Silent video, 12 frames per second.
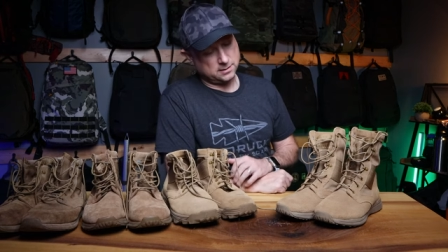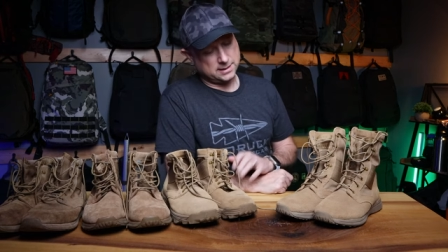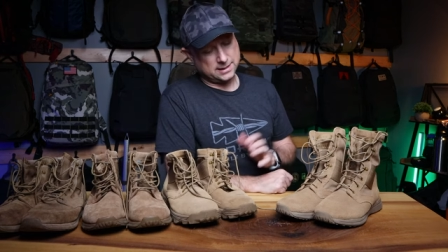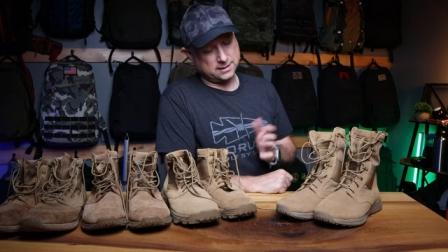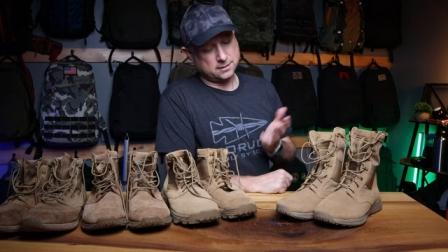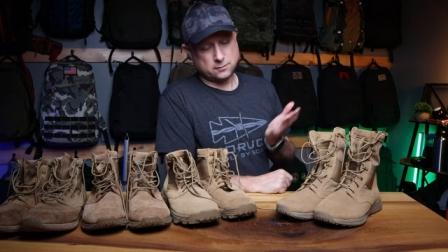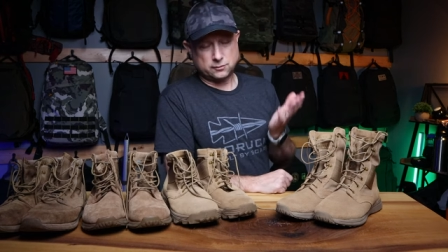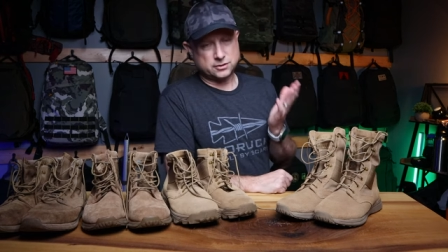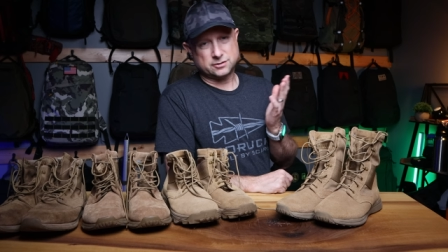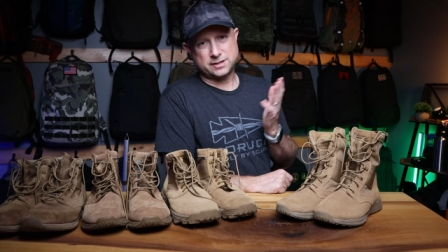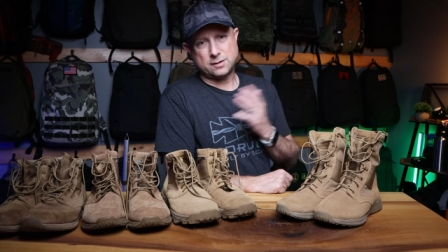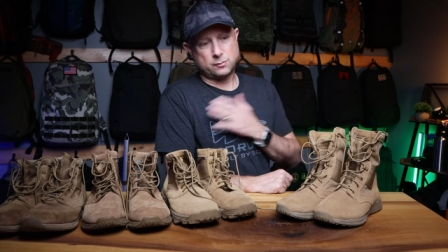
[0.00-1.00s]
And
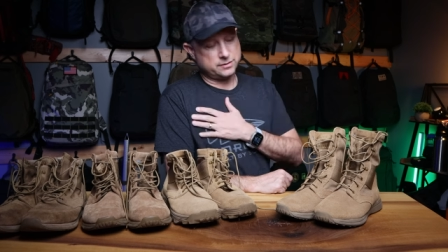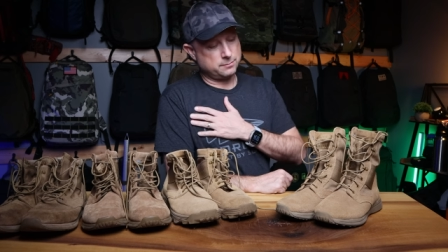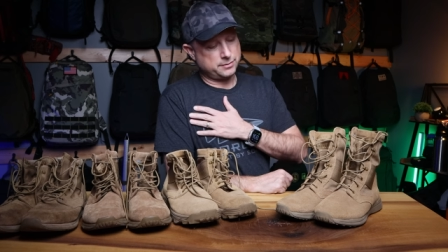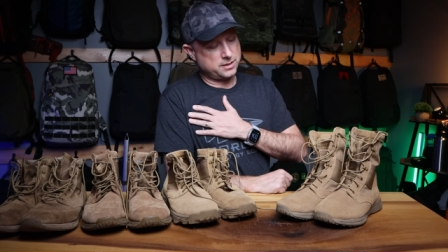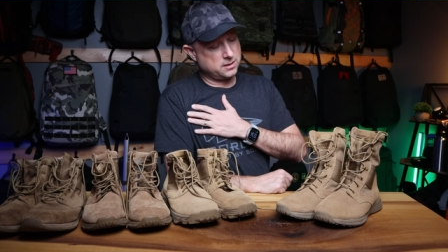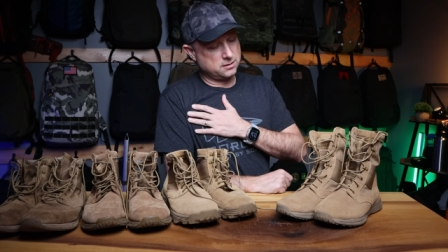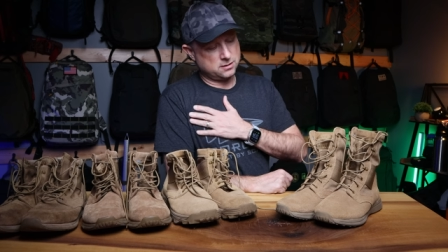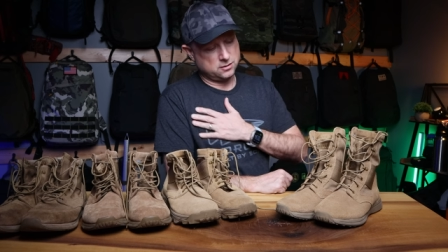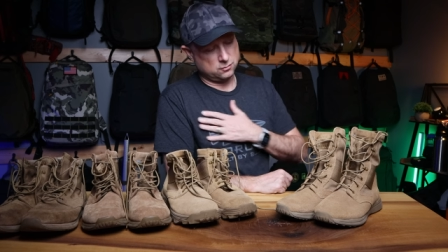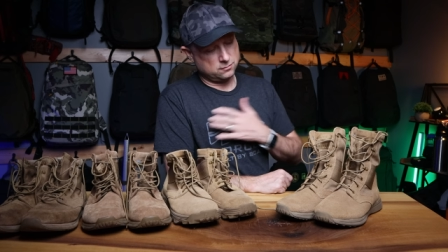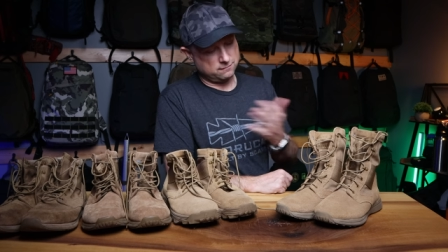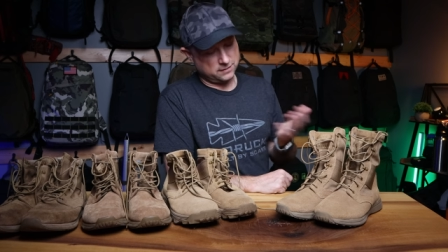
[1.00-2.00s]
originally I wasn't planning to
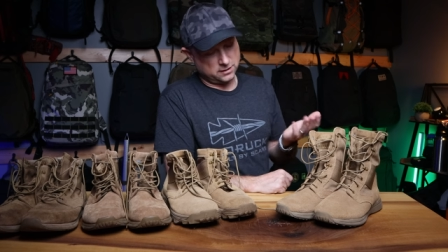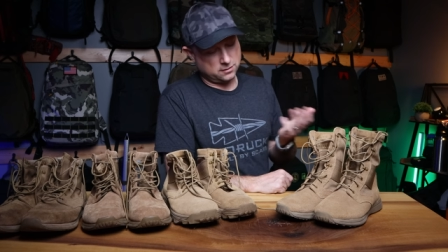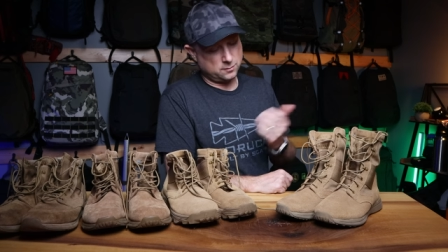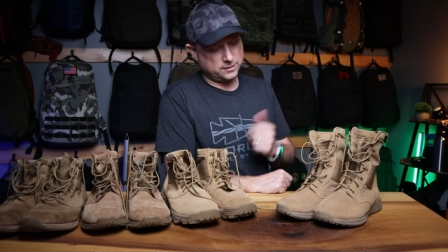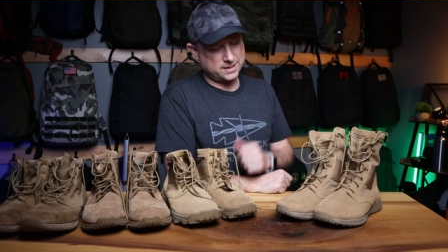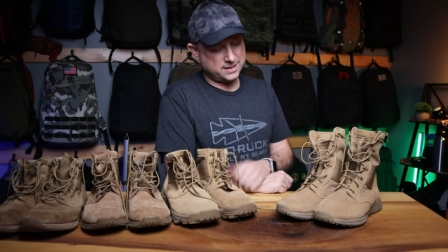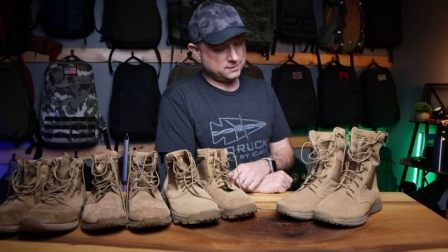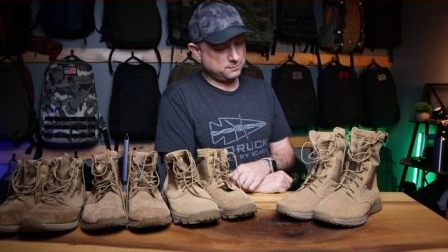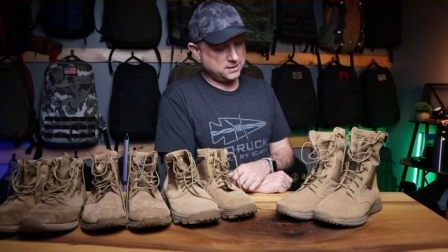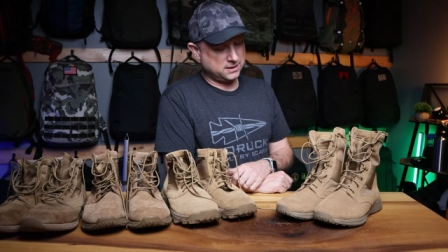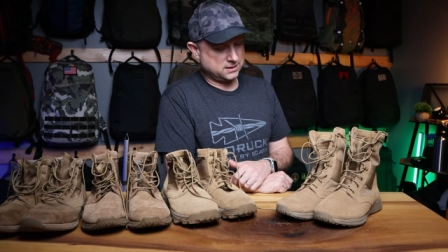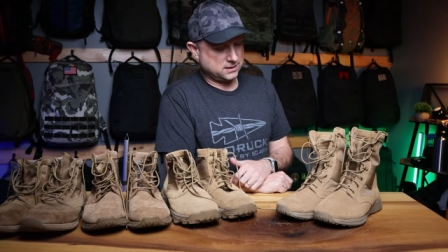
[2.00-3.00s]
do a video on the high
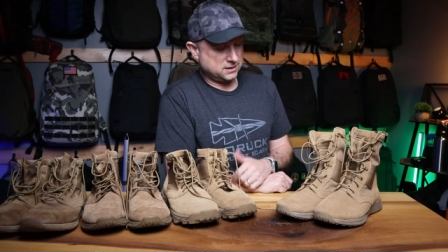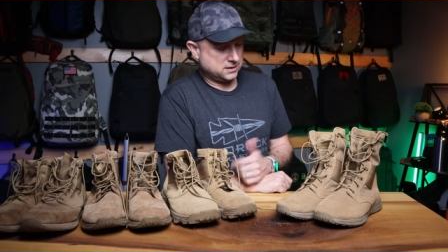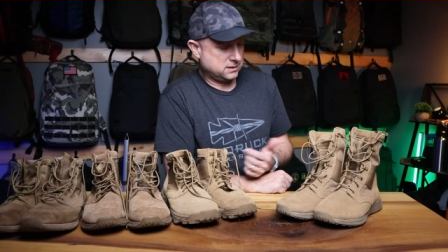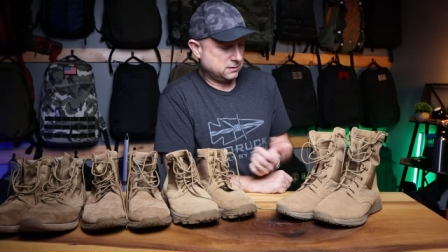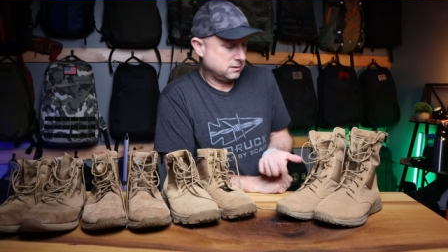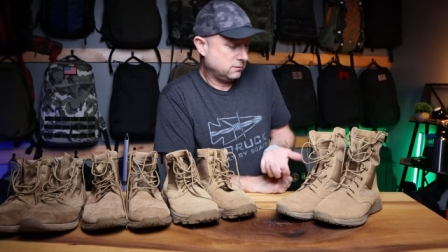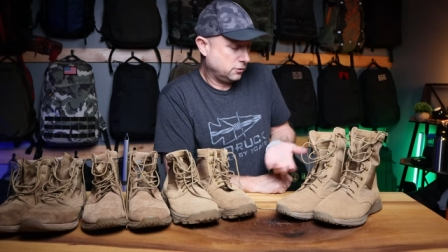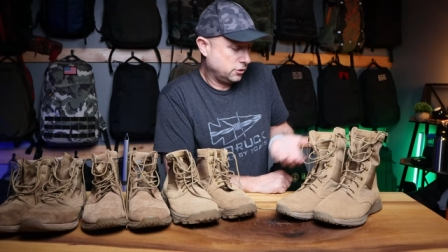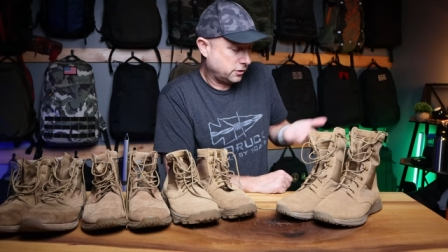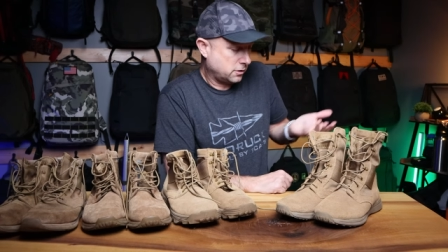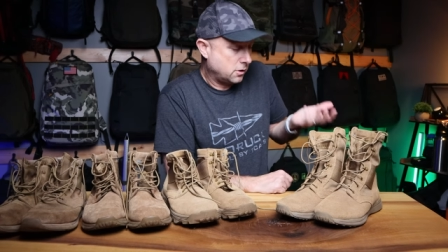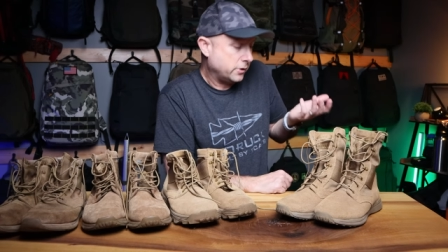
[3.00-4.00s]
speed because it just didn't
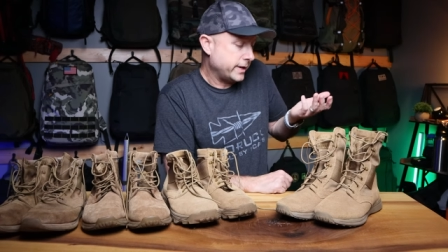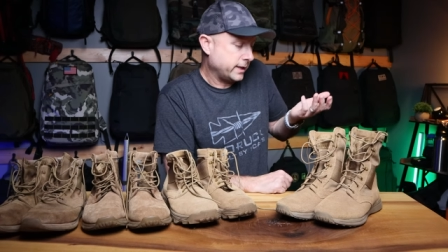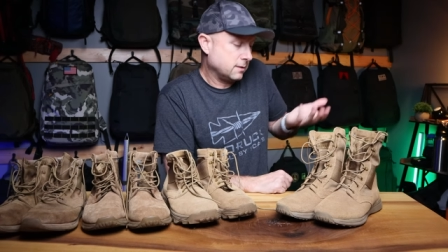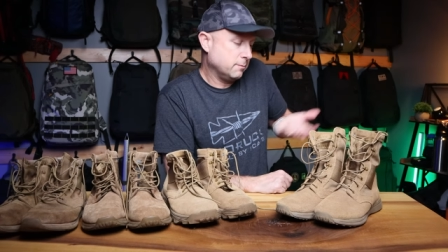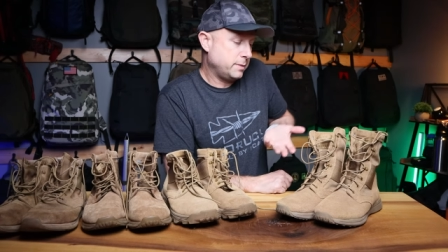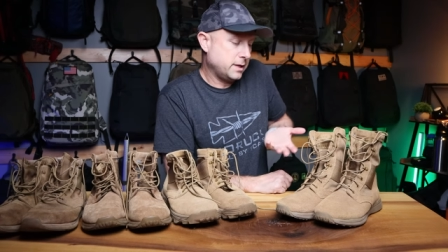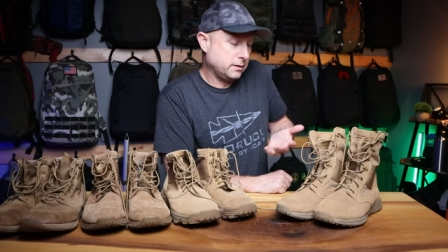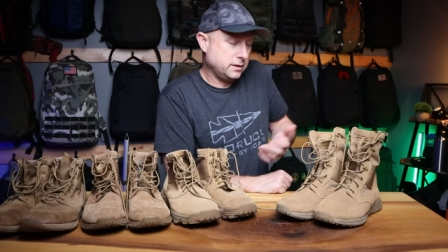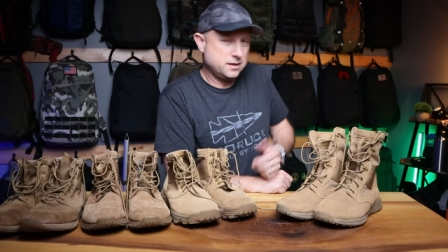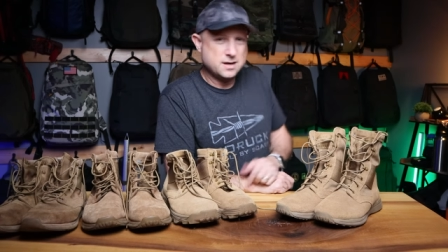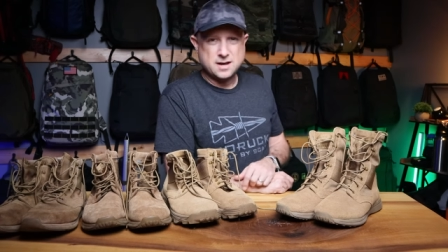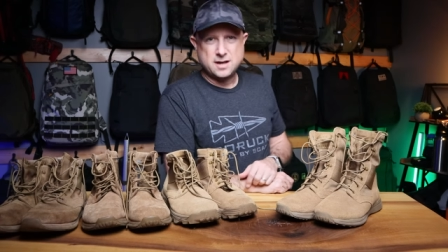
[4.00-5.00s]
look all that
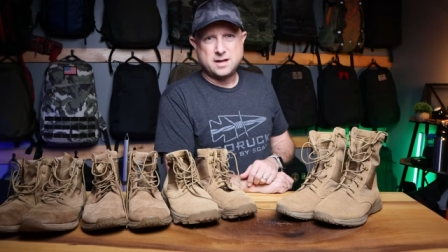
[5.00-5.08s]
compelling